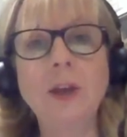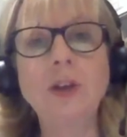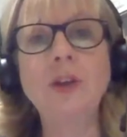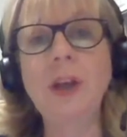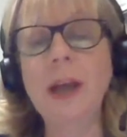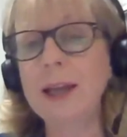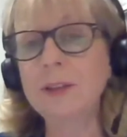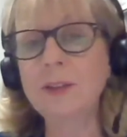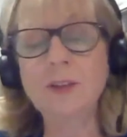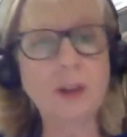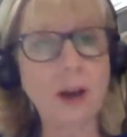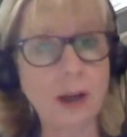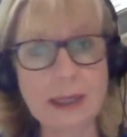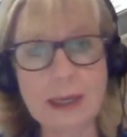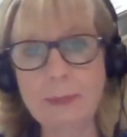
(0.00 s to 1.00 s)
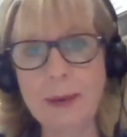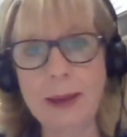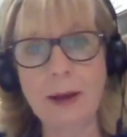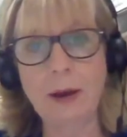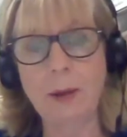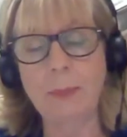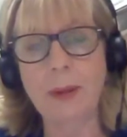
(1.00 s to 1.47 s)
can certainly
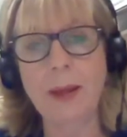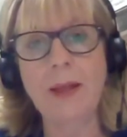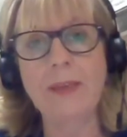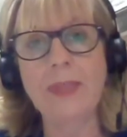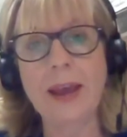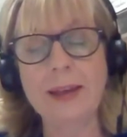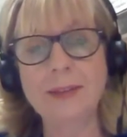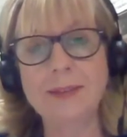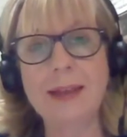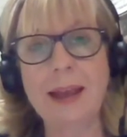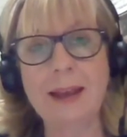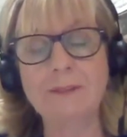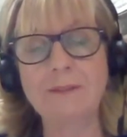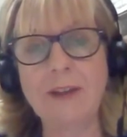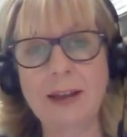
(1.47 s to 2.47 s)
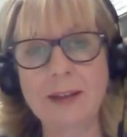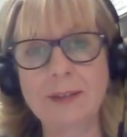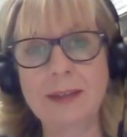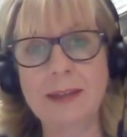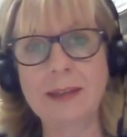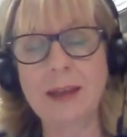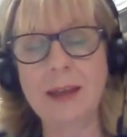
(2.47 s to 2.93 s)
pick up that second
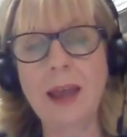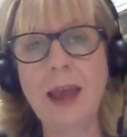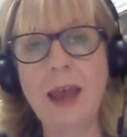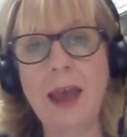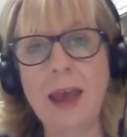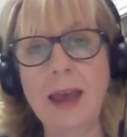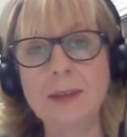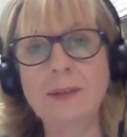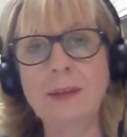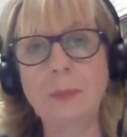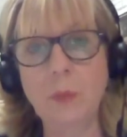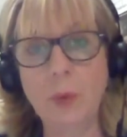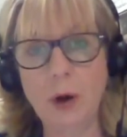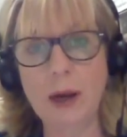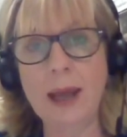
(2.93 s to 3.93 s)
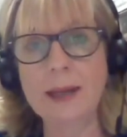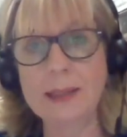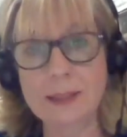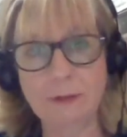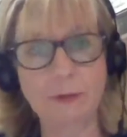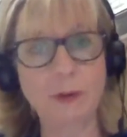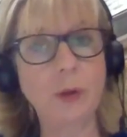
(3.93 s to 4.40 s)
vaccine somewhere at a
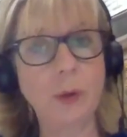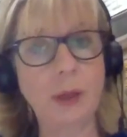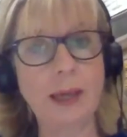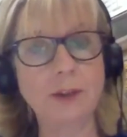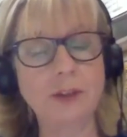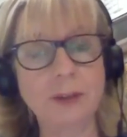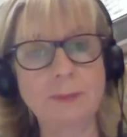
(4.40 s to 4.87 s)
different location.